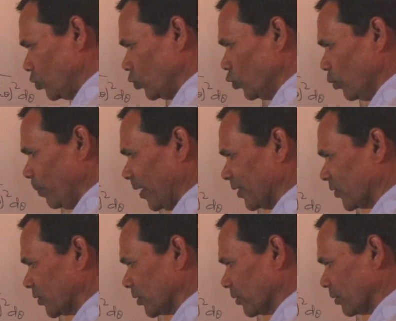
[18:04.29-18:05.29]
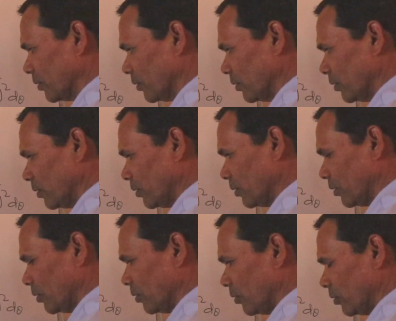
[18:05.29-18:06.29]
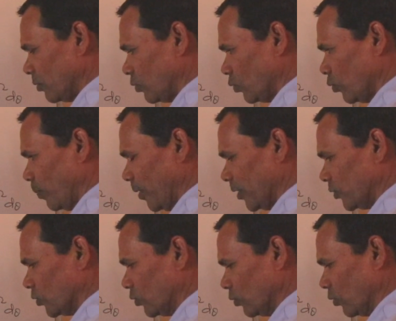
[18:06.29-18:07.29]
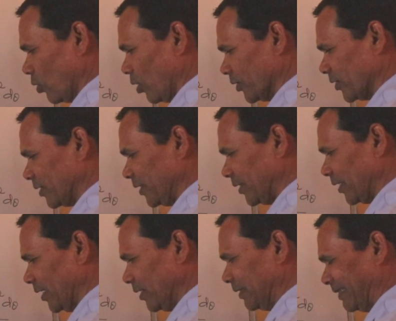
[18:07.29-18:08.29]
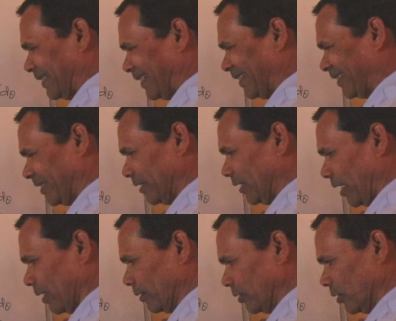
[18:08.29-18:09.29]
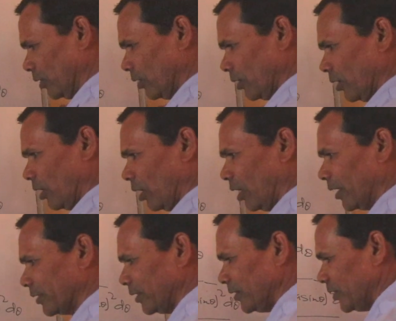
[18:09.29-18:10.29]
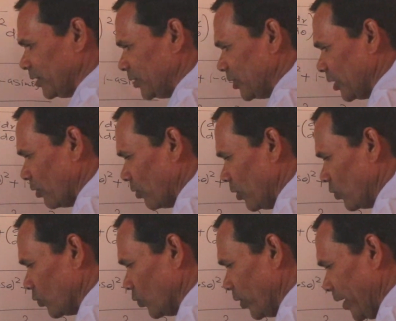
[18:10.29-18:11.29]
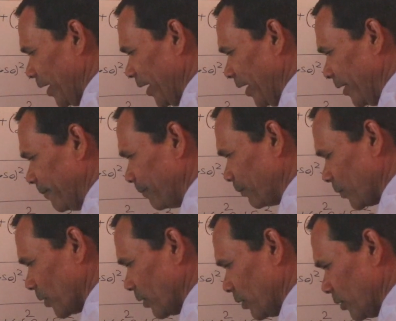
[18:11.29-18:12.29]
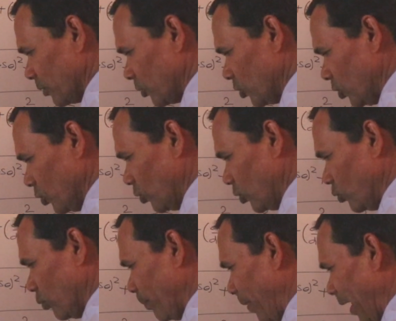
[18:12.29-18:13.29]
2 plus 2 cos theta d theta, or this is equal to a 0 to